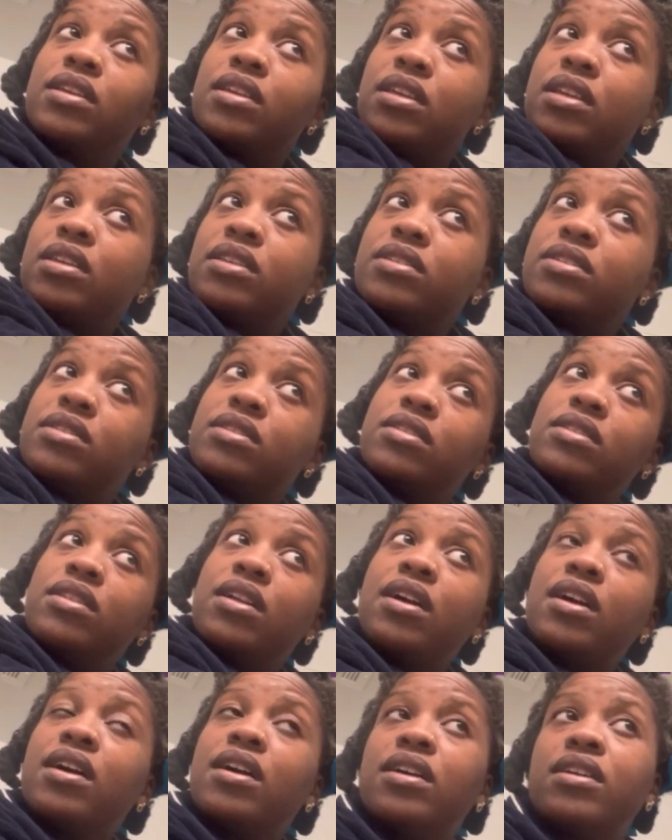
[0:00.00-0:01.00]
is
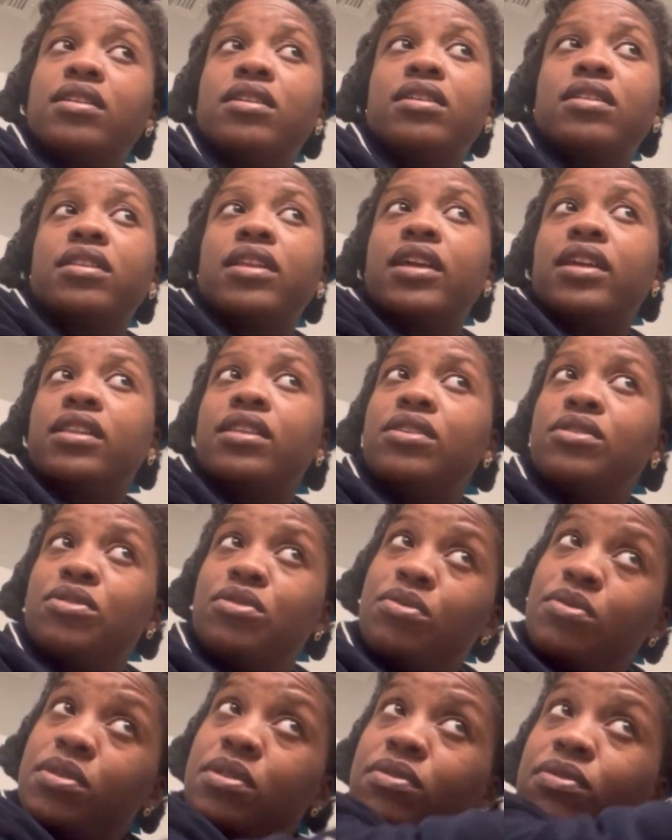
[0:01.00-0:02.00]
not likely to
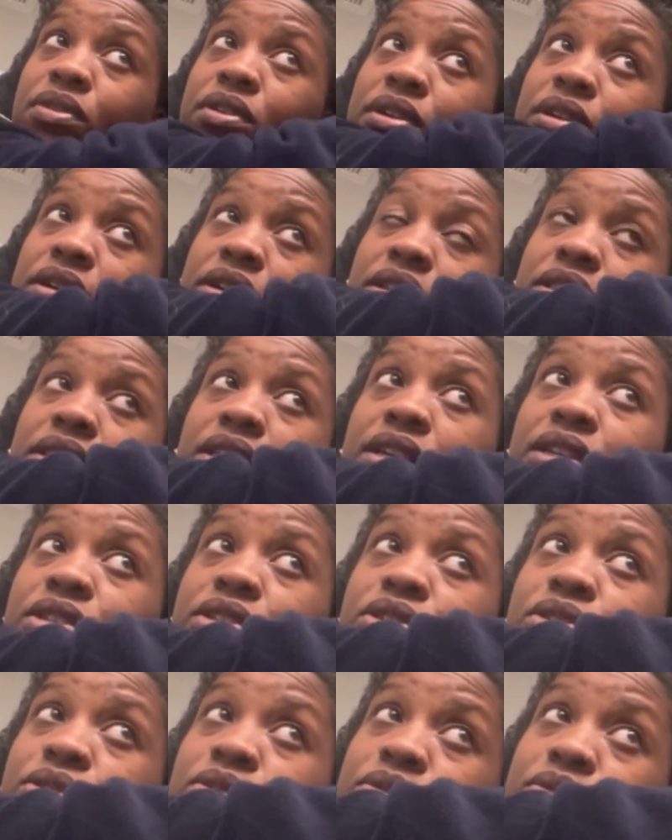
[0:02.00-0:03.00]
revert
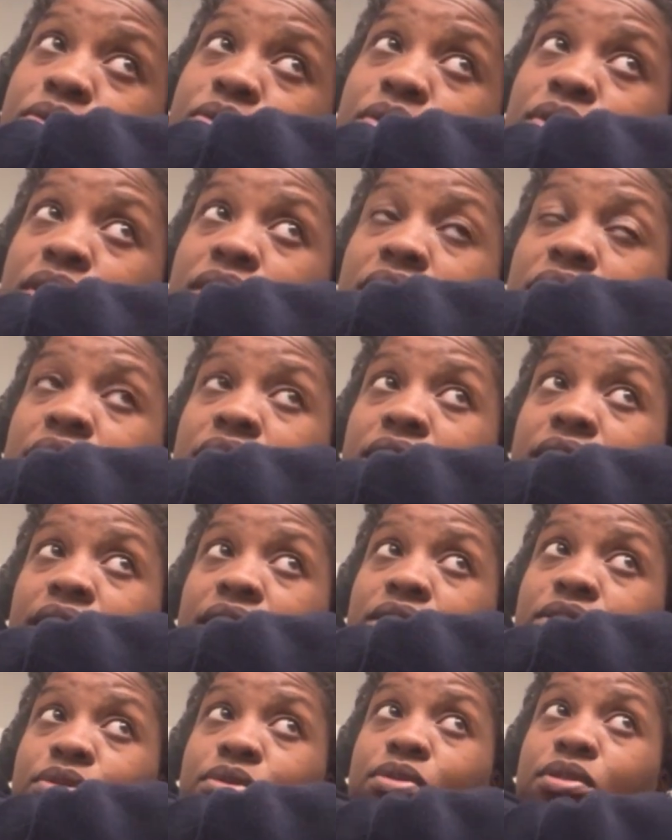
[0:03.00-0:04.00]
unless you
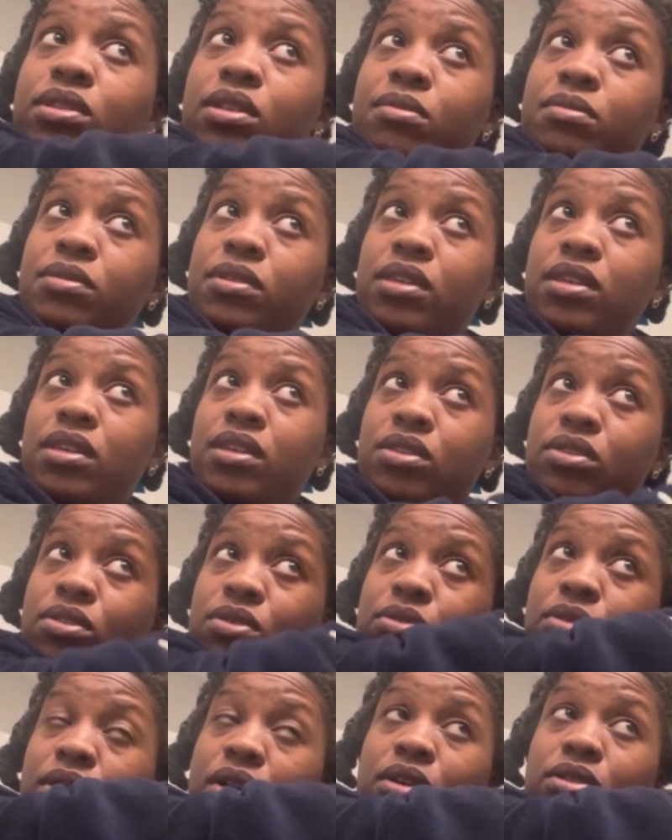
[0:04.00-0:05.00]
like do something
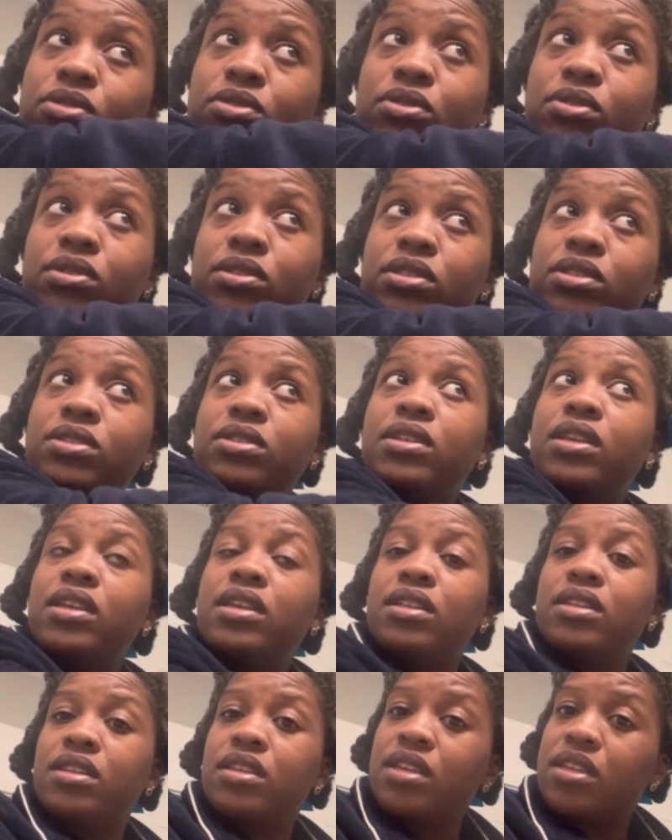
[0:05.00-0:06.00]
to alter its state
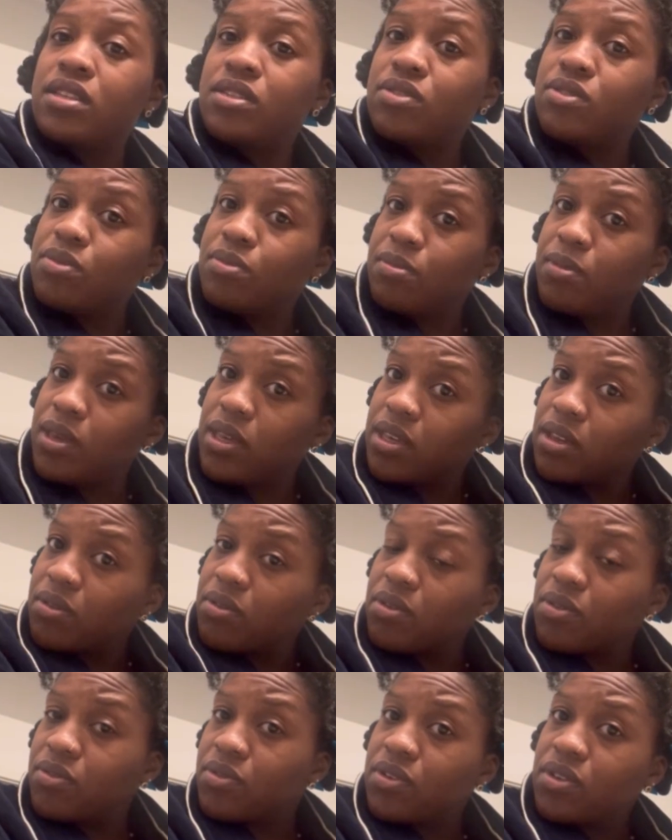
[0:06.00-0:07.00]
and to make it
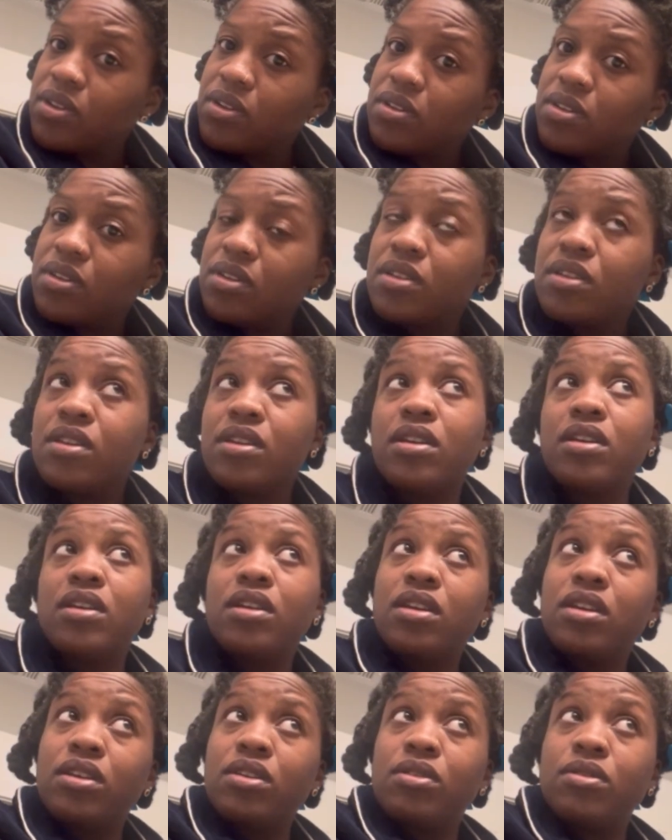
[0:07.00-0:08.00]
revert,
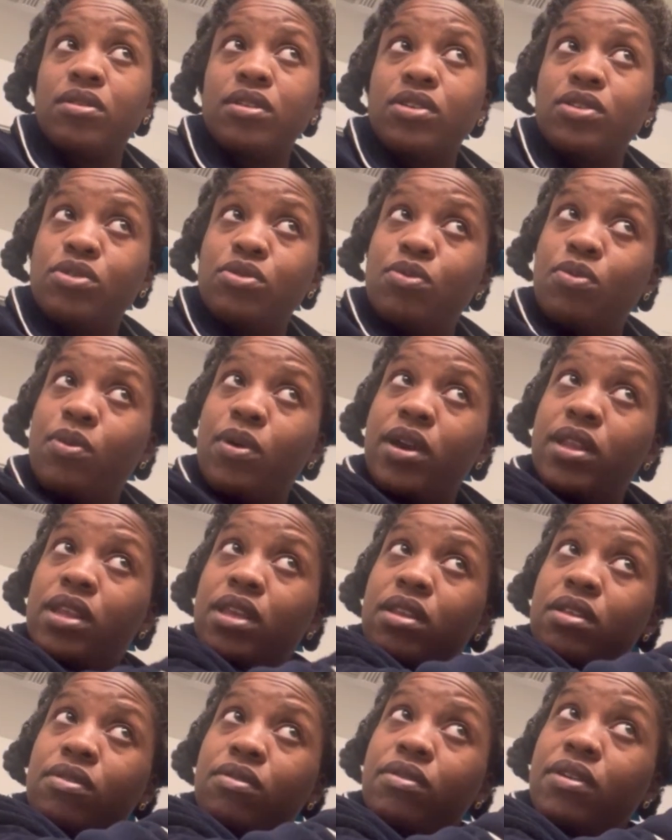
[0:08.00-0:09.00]
you know, unless you wet it,
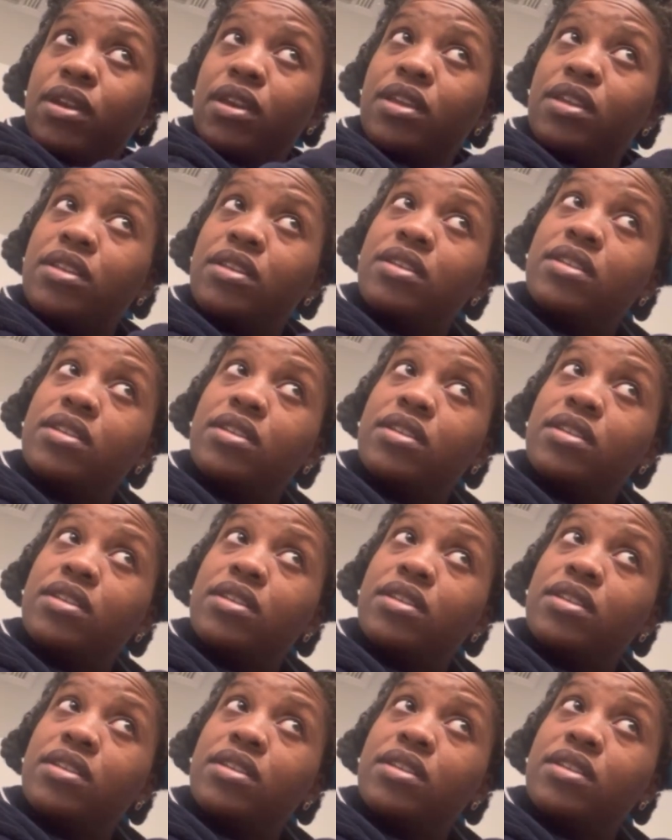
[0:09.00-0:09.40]
right?